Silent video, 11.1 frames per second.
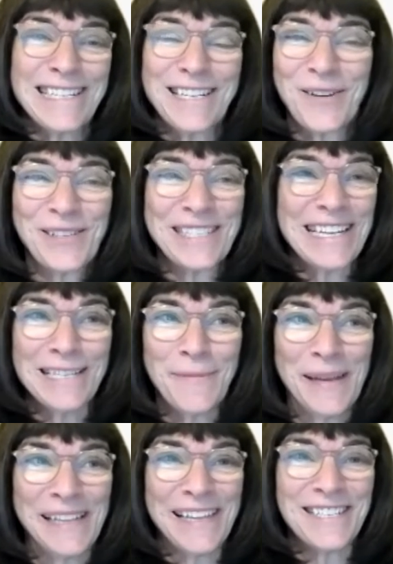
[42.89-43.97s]
I know it's getting to
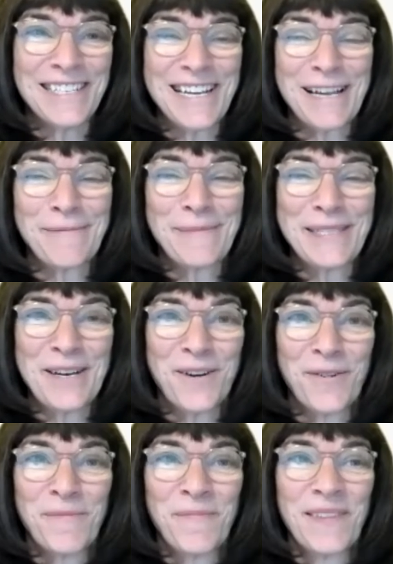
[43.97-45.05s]
be lunchtime,
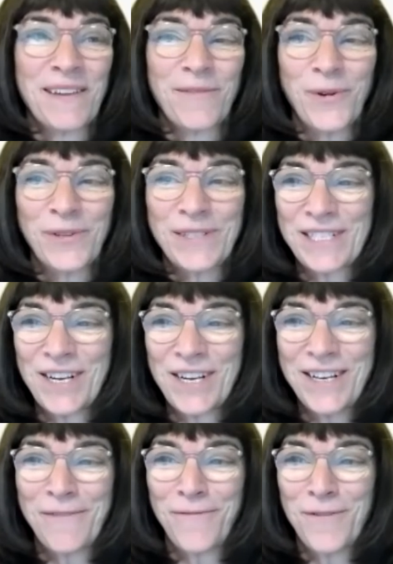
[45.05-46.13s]
so we'll start
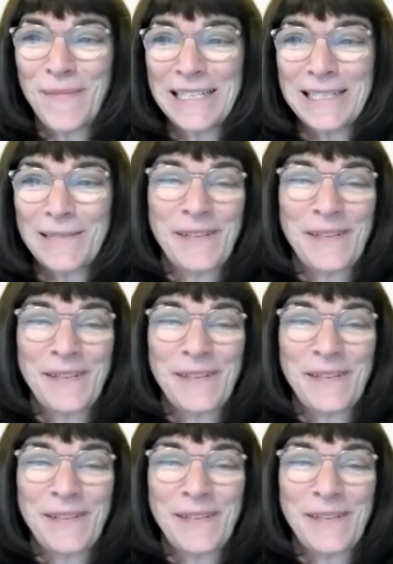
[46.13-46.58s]
in a few minutes.